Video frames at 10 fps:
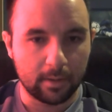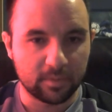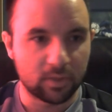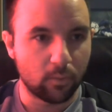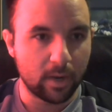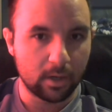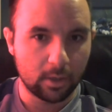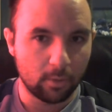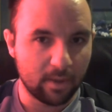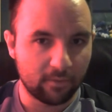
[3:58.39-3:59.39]
I'm still waiting to
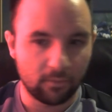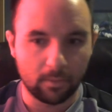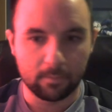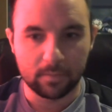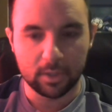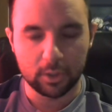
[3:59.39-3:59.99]
hear back from the